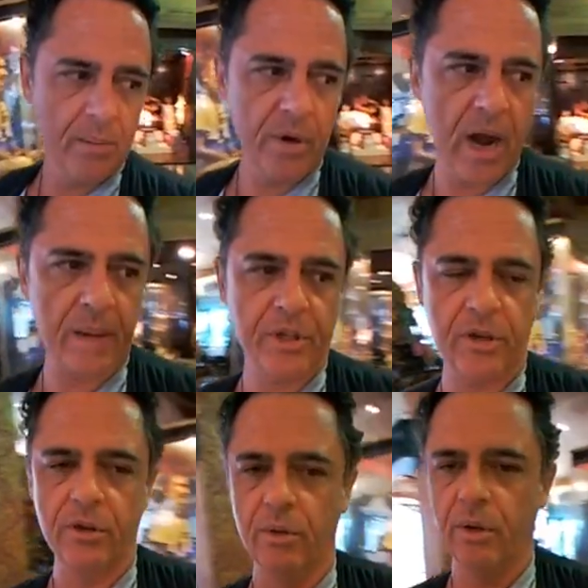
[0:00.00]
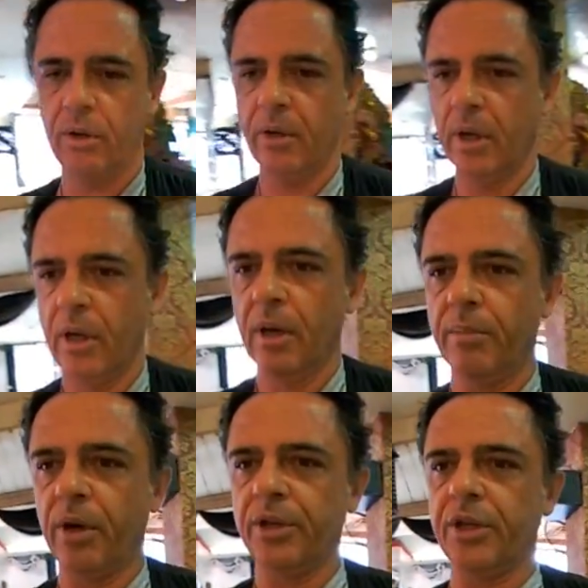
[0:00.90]
perhaps to
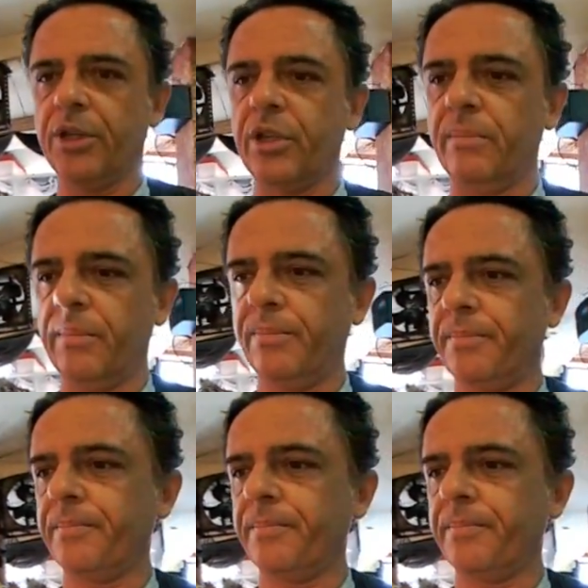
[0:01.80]
purchase some